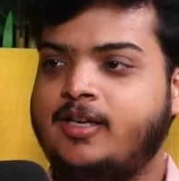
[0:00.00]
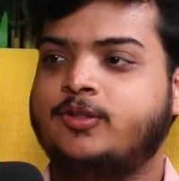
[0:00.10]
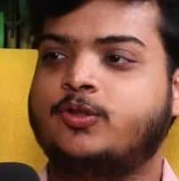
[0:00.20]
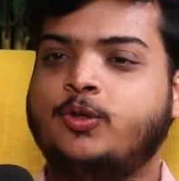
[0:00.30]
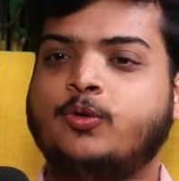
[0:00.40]

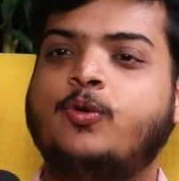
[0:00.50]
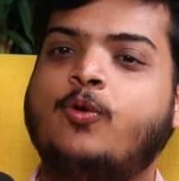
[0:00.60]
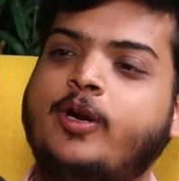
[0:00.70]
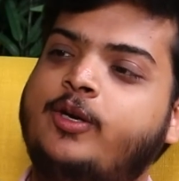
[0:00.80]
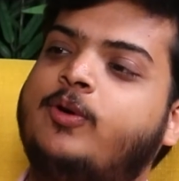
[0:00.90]
So you
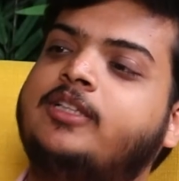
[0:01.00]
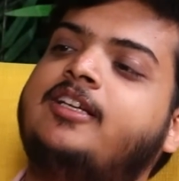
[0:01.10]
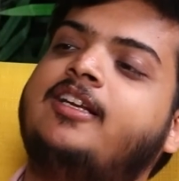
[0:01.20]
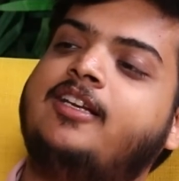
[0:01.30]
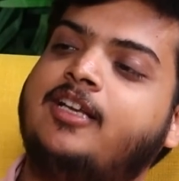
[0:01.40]
go into other
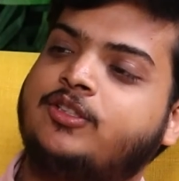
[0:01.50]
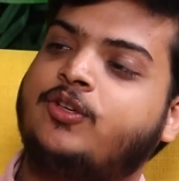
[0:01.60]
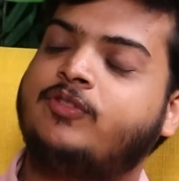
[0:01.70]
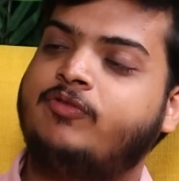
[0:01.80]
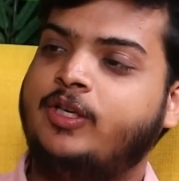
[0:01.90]
areas
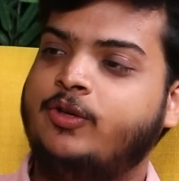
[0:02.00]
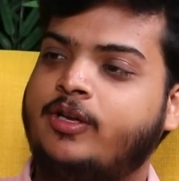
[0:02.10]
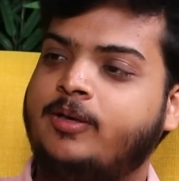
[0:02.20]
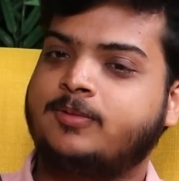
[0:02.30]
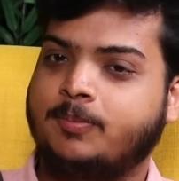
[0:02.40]
of the video
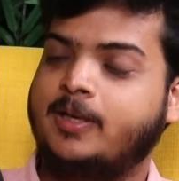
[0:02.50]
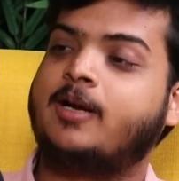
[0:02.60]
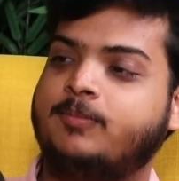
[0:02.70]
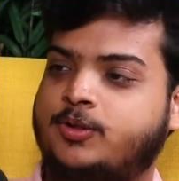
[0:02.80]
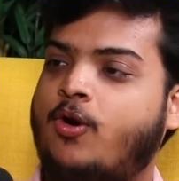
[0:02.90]
games,
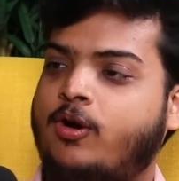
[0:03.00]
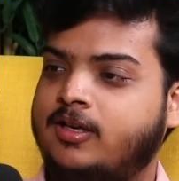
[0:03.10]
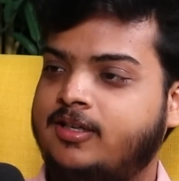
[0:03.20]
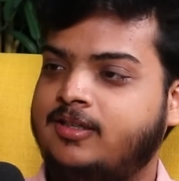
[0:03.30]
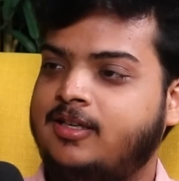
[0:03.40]
become
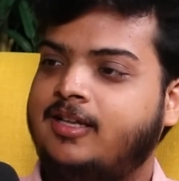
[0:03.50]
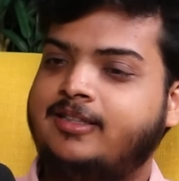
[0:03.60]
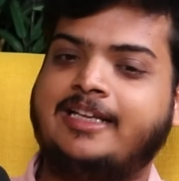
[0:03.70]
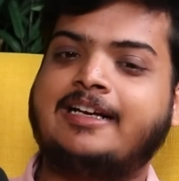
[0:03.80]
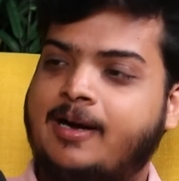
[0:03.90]
stronger,
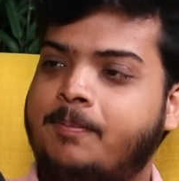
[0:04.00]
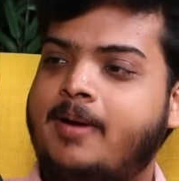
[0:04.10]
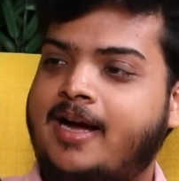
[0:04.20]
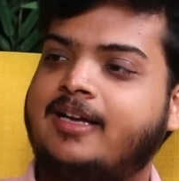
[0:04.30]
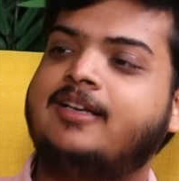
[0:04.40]
then come
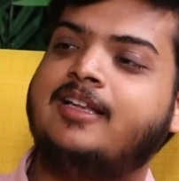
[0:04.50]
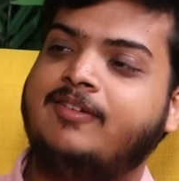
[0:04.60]
back and